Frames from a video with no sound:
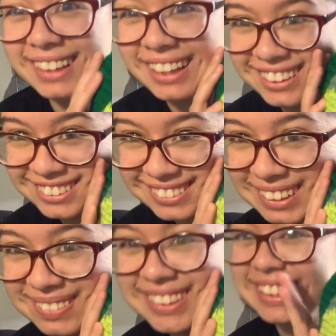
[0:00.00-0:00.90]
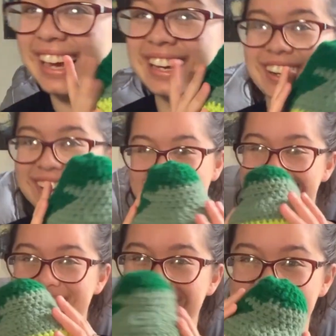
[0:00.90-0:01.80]
like a green potato. I'm
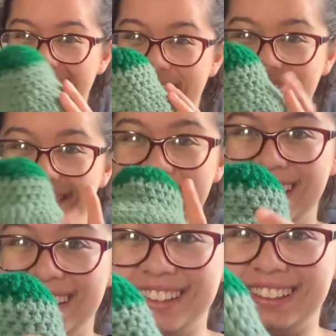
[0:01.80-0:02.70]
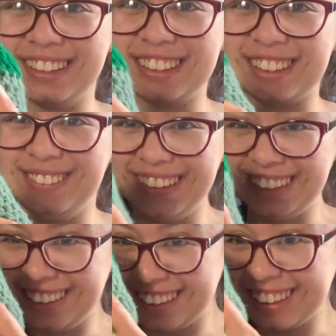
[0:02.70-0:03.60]
super happy. The
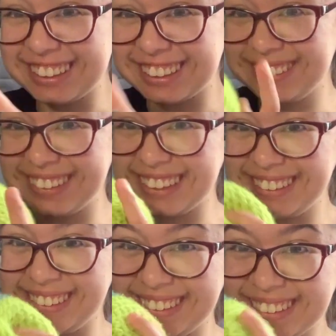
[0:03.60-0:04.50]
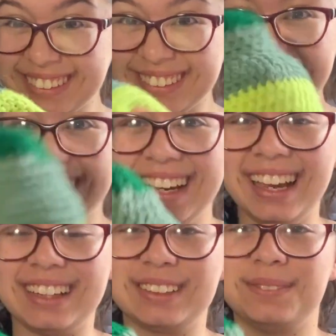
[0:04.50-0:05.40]
squish, the squish.
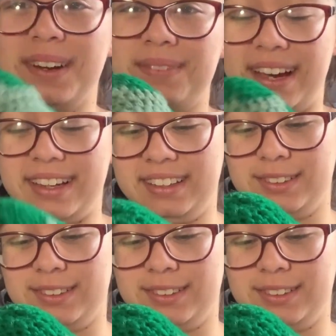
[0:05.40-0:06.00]
It goes right back,